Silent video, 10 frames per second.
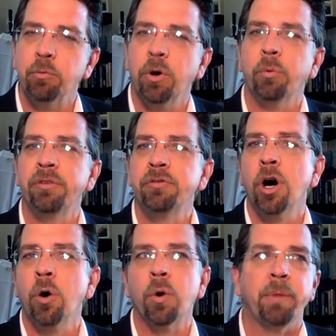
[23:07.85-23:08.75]
What we've
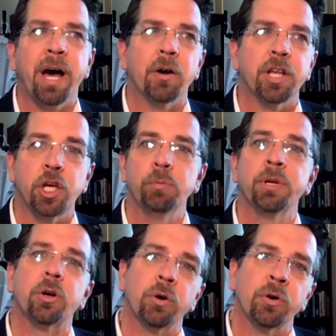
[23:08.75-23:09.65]
known about
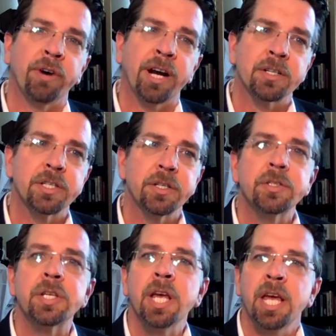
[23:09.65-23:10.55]
human
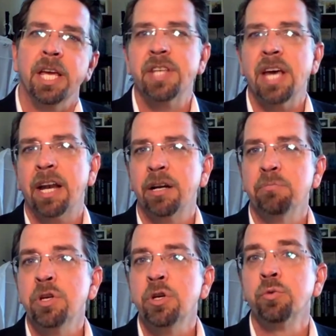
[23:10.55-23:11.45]
coronaviruses is that an
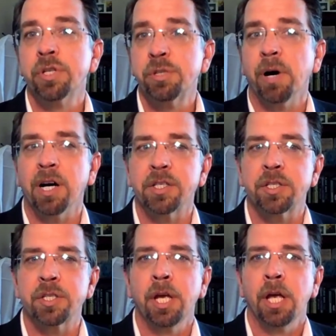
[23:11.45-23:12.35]
immune
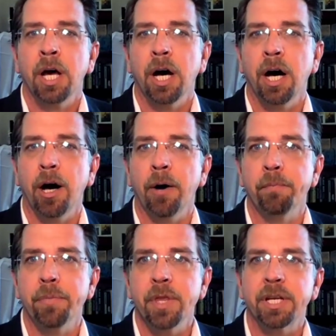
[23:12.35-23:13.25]
response
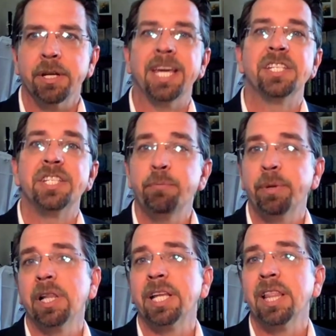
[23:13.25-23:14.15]
can
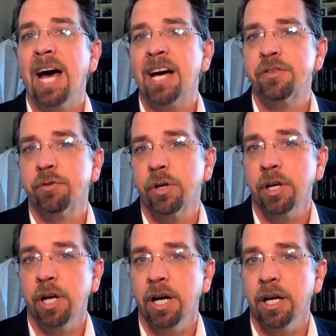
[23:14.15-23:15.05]
typically last
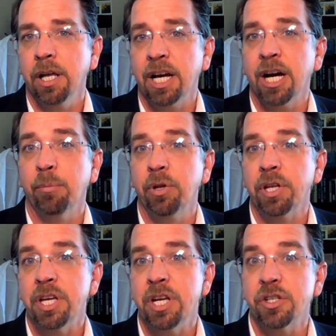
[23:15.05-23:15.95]
for a couple
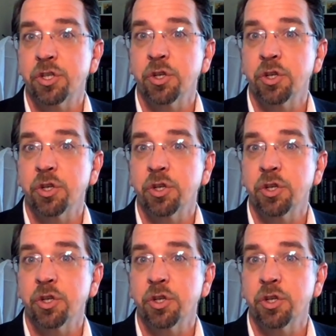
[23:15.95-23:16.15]
of years.